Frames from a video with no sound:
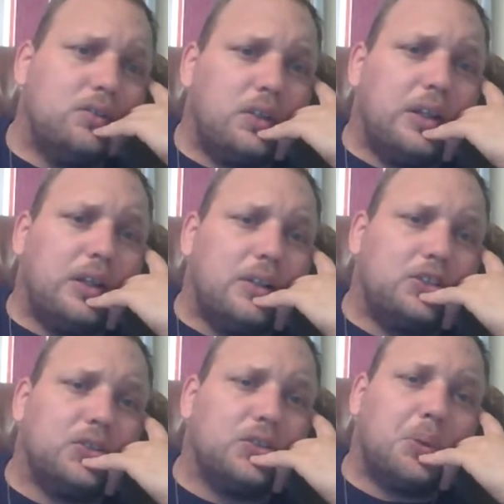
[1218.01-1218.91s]
and then
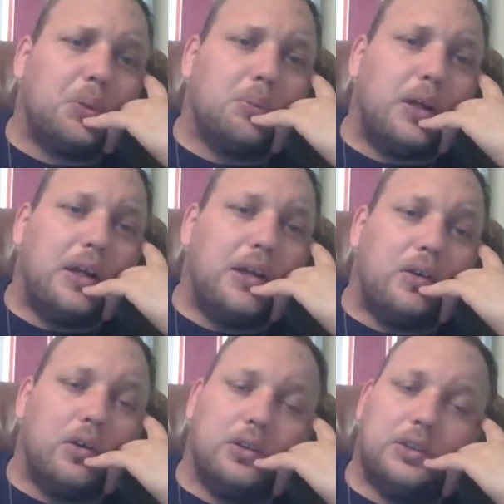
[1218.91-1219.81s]
strip them,
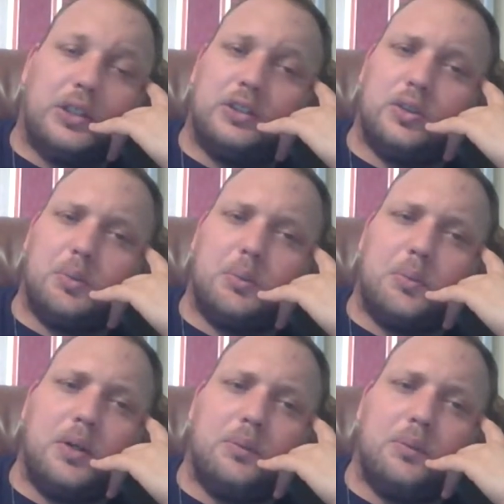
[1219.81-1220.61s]
or not strip them,